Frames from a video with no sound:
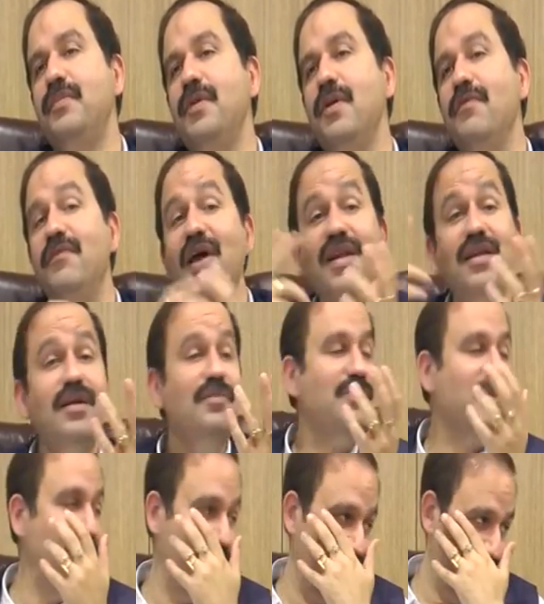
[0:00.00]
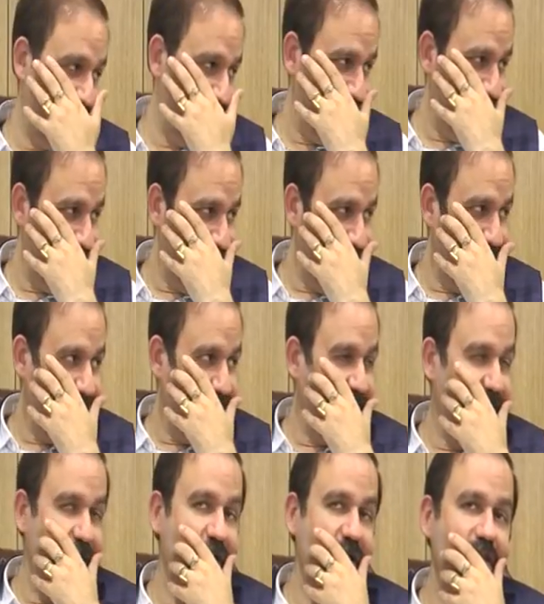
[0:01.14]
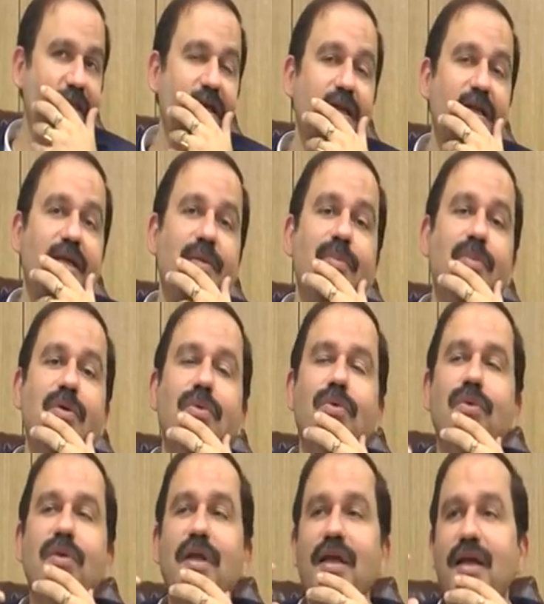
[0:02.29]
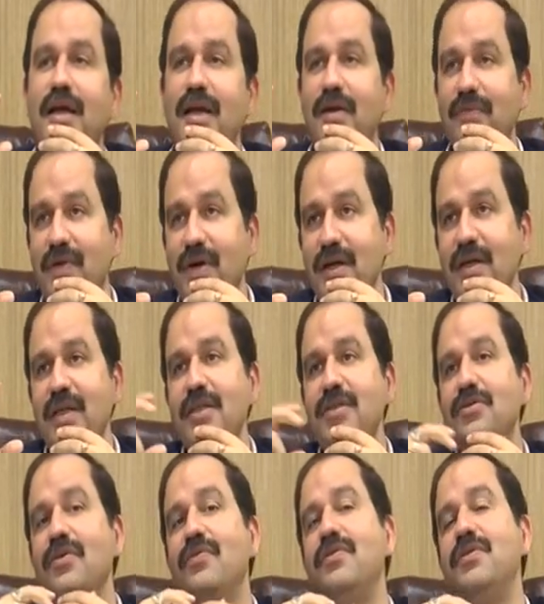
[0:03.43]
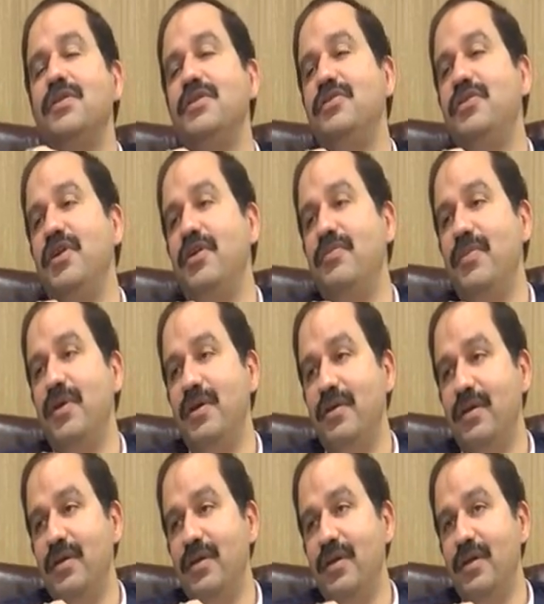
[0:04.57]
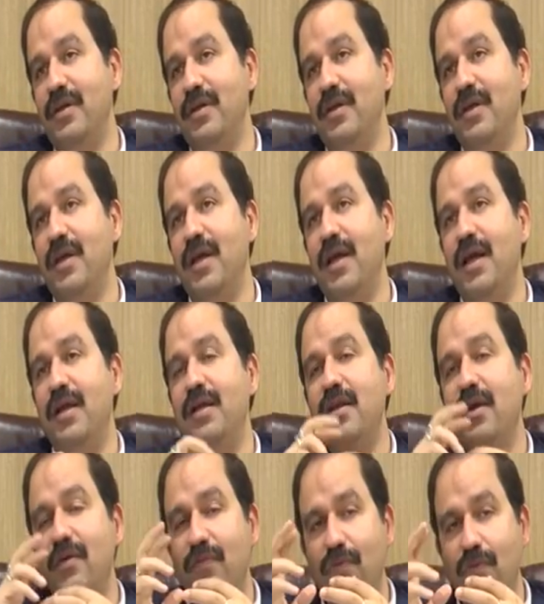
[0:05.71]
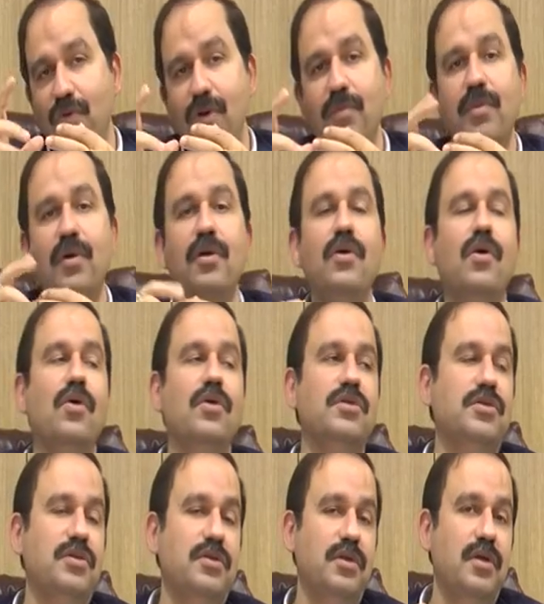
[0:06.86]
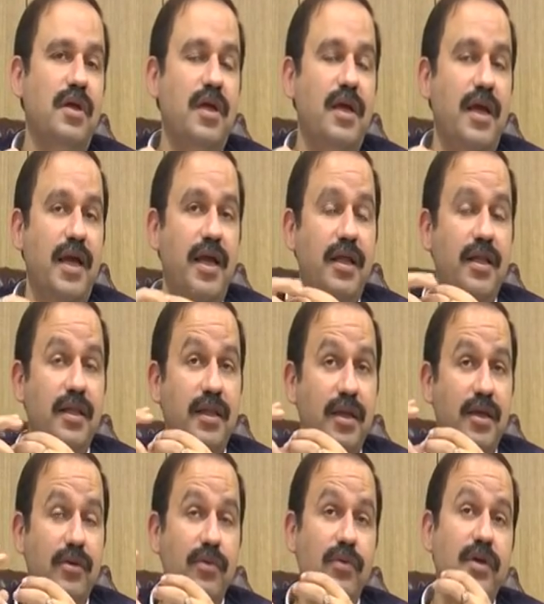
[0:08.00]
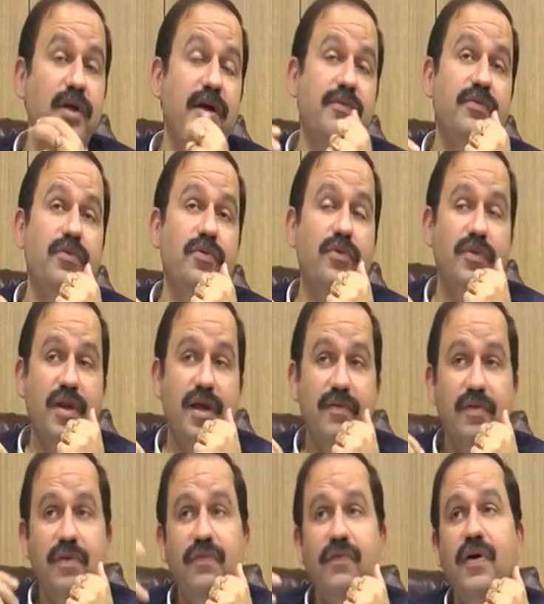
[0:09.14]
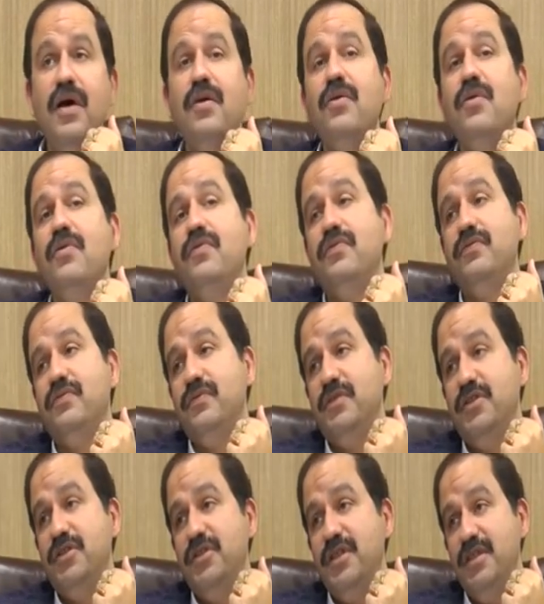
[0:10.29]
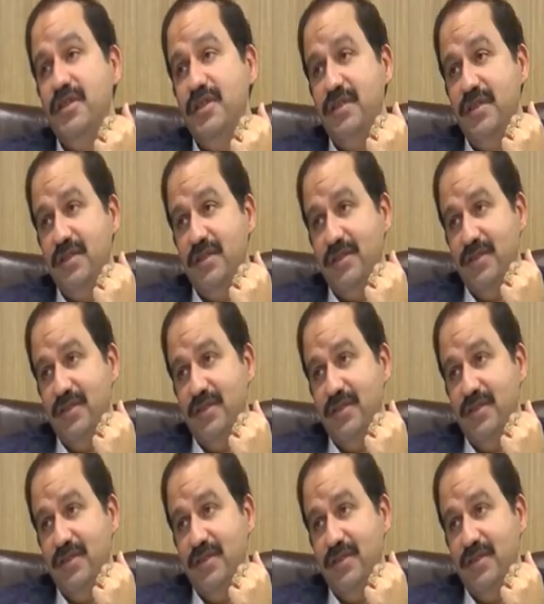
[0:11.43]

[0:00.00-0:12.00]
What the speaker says: welcome thing that they are able to take advantage of this treatment at affordable cost, and they don't have to travel far off distances.